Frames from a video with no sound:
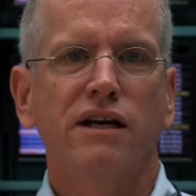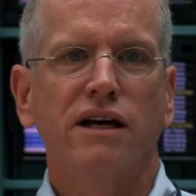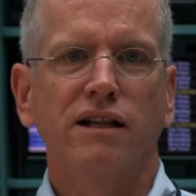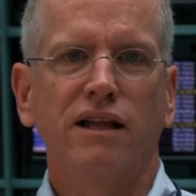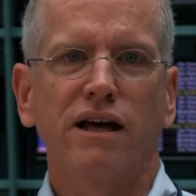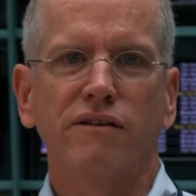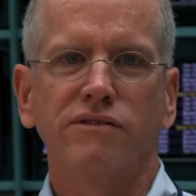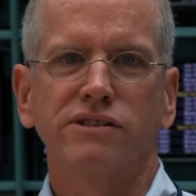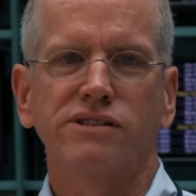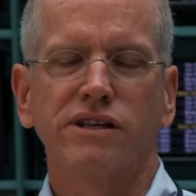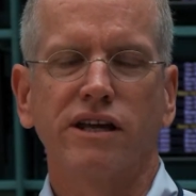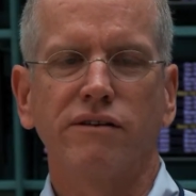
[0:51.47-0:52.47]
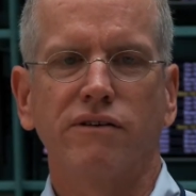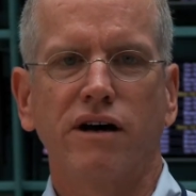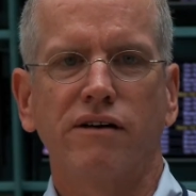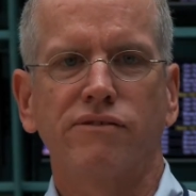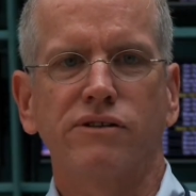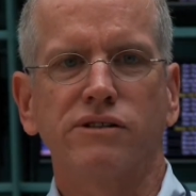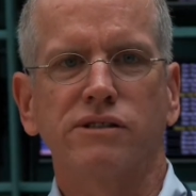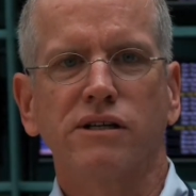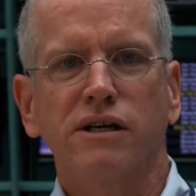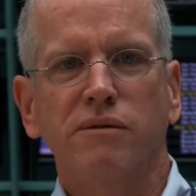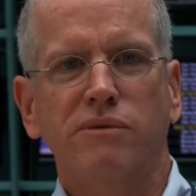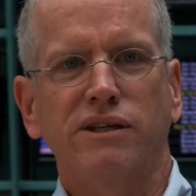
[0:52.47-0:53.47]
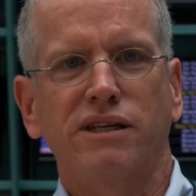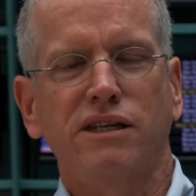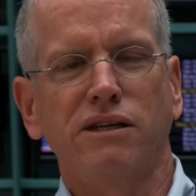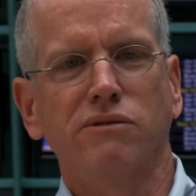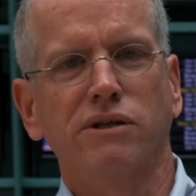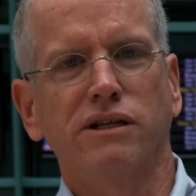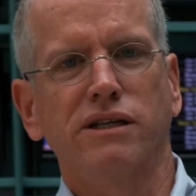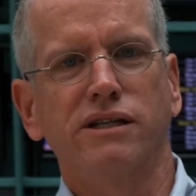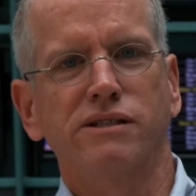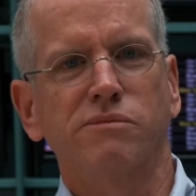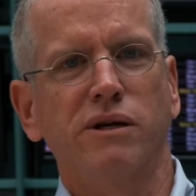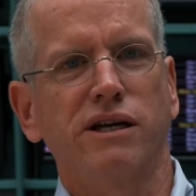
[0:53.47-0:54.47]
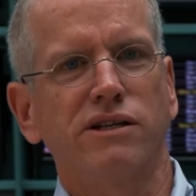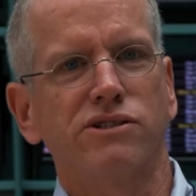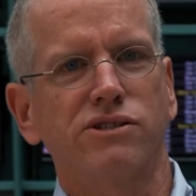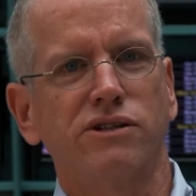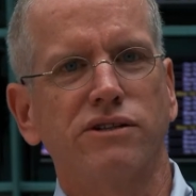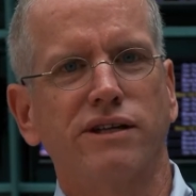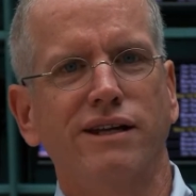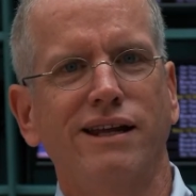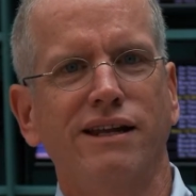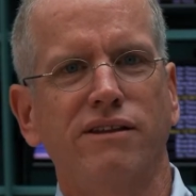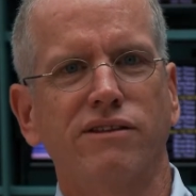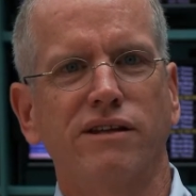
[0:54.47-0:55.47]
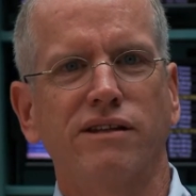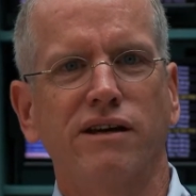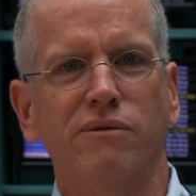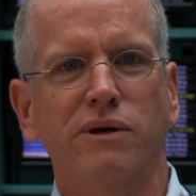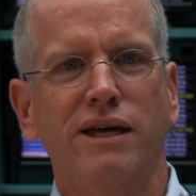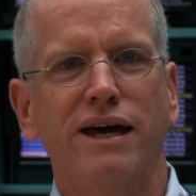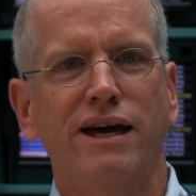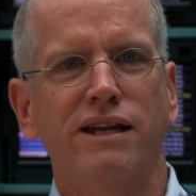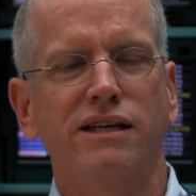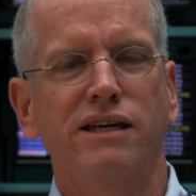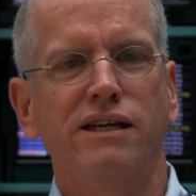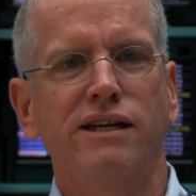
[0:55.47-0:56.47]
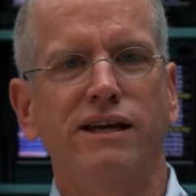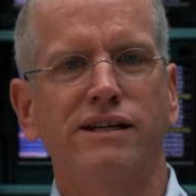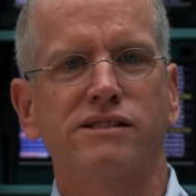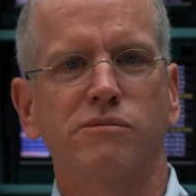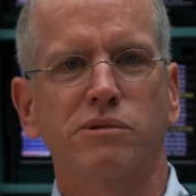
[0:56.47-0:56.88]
a lot of incentive offers. The key really is making sure that anything that we add in has the